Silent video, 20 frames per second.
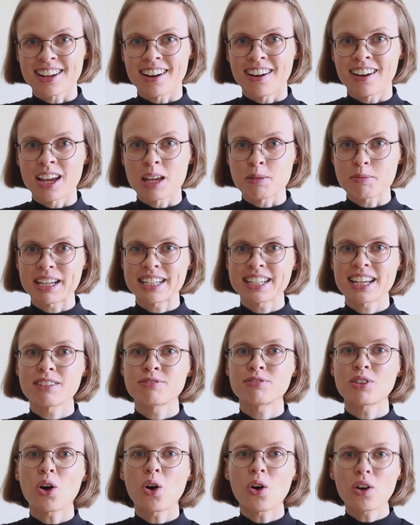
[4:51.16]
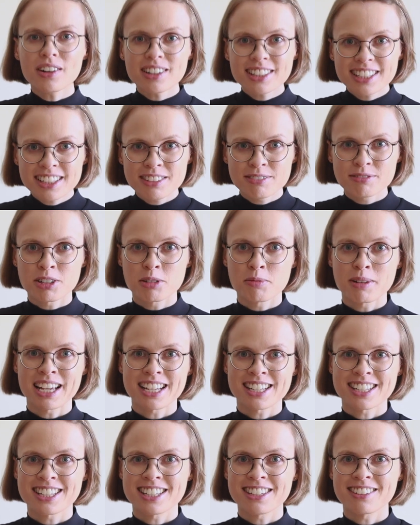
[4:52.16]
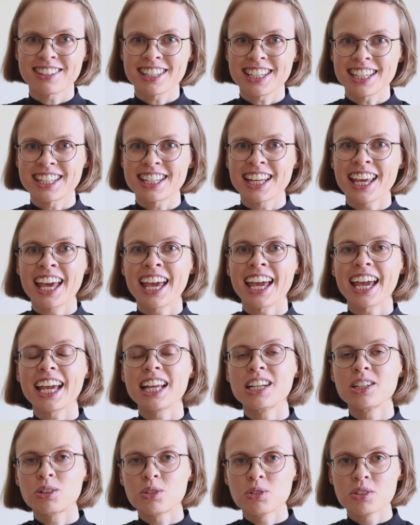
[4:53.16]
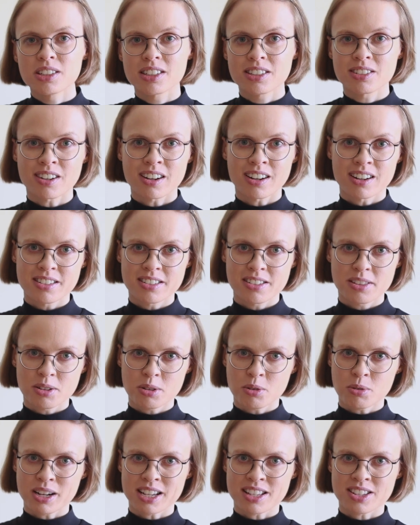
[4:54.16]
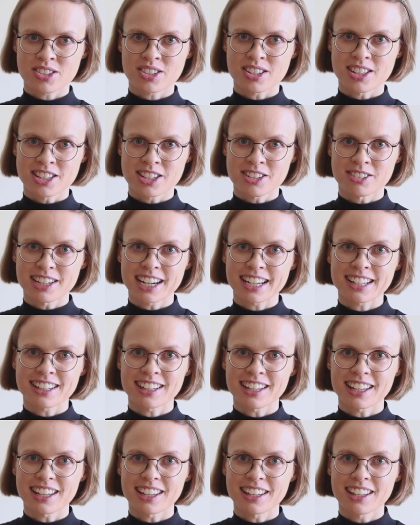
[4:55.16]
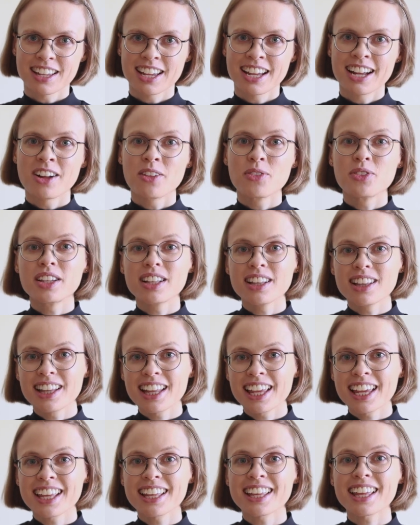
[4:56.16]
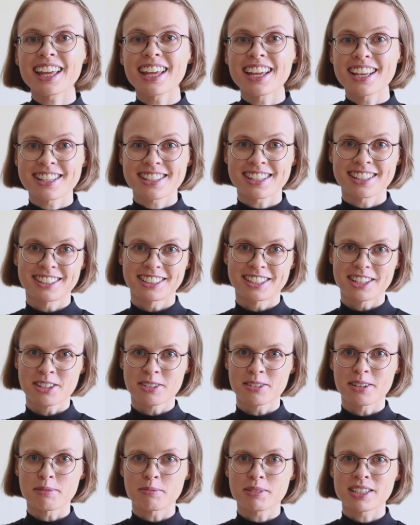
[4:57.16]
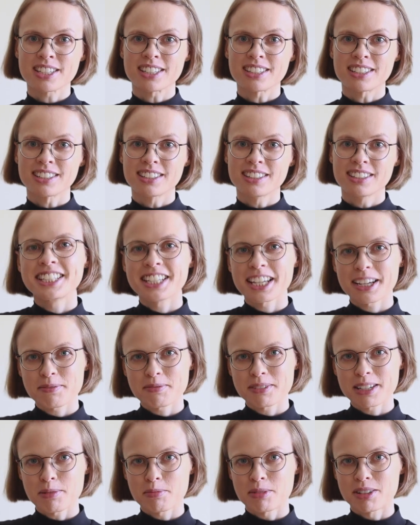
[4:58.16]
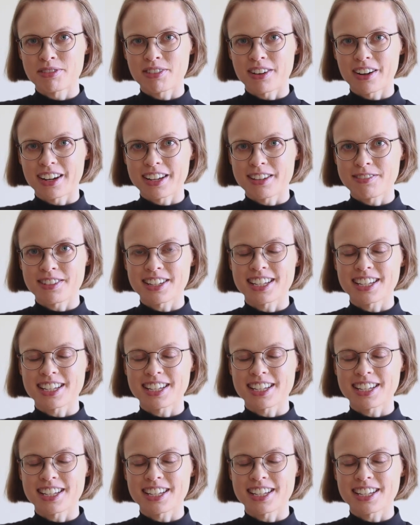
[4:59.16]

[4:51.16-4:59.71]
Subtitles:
time and have all the information you need in order to answer the questions correctly. The link is in the description. Tip number 5